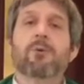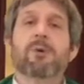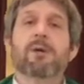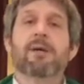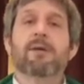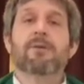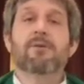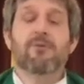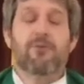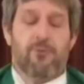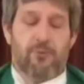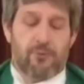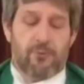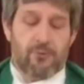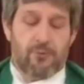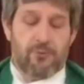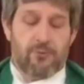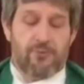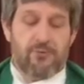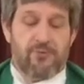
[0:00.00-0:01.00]
in
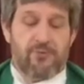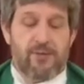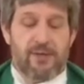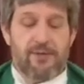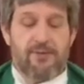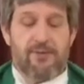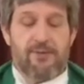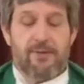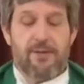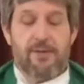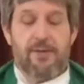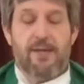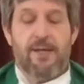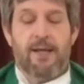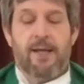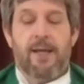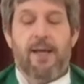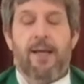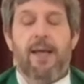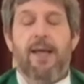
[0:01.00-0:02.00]
due season,
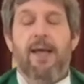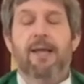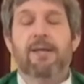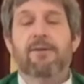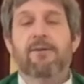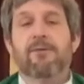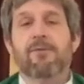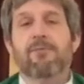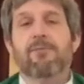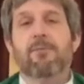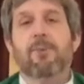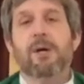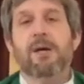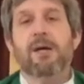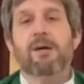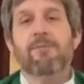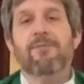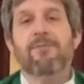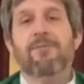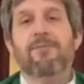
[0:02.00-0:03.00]
and your
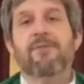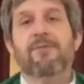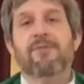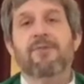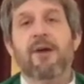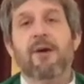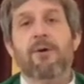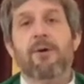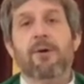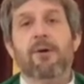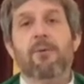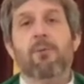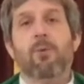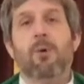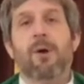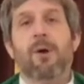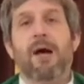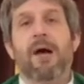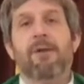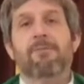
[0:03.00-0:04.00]
wife Sarah
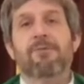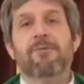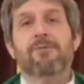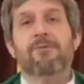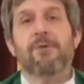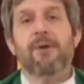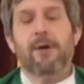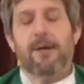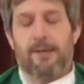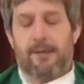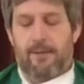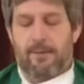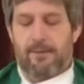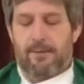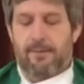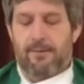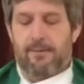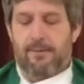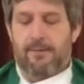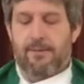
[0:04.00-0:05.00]
will have a son."
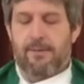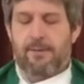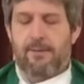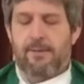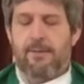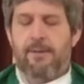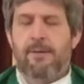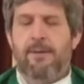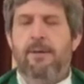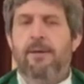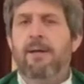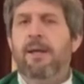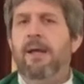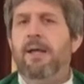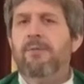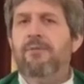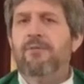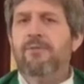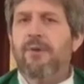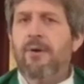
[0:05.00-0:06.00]

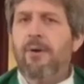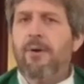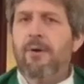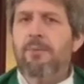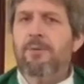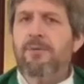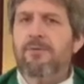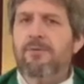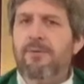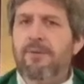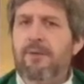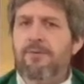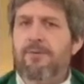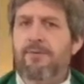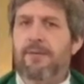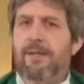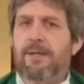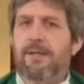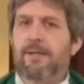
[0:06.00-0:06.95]
And Sarah was listening